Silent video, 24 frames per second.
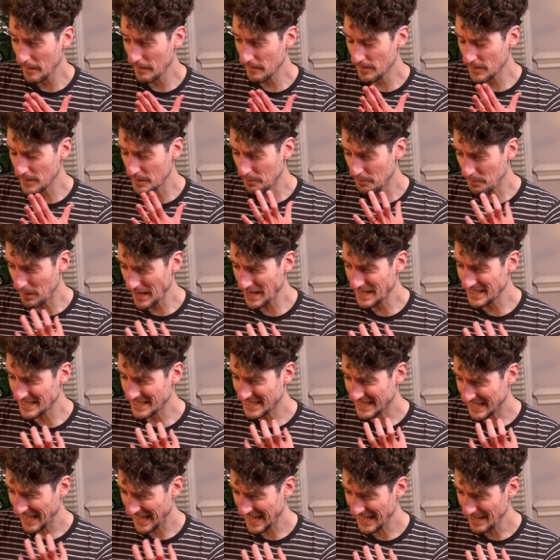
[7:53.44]
the
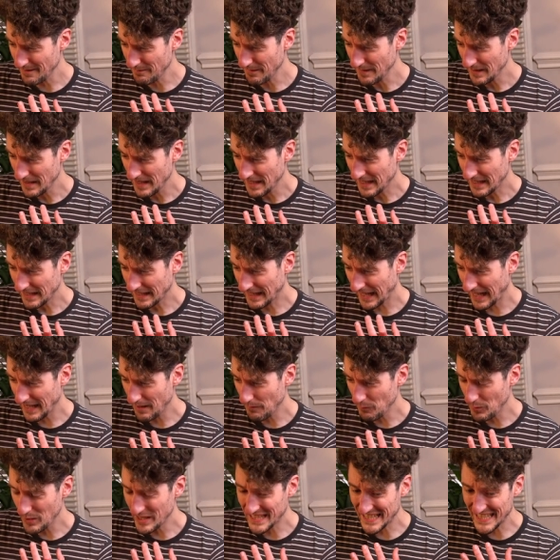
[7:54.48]
base game
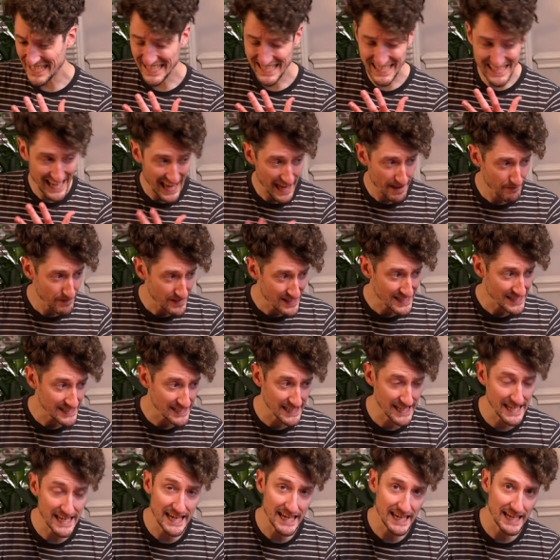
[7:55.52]
came with
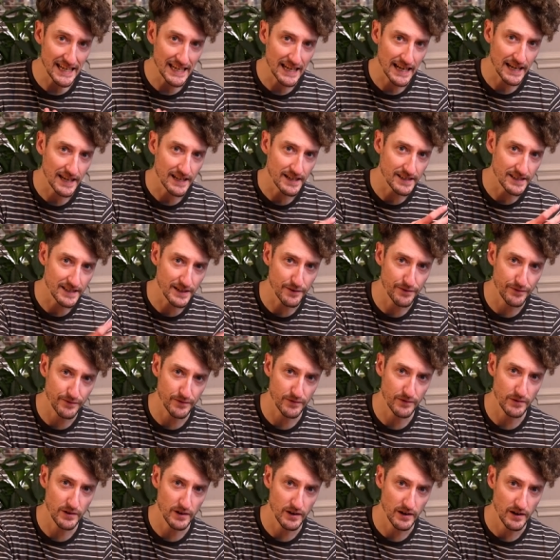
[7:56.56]
17
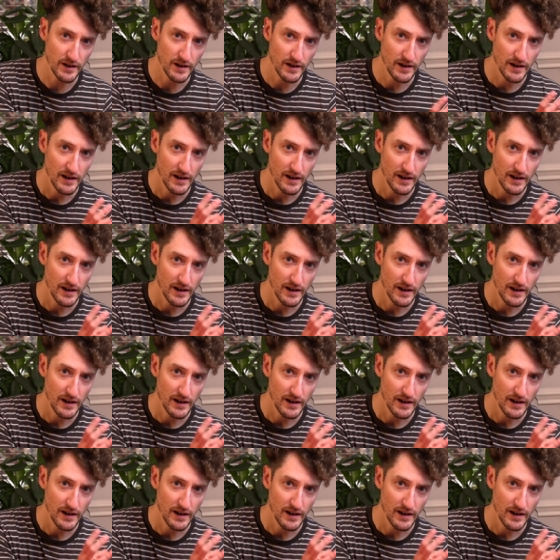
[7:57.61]
different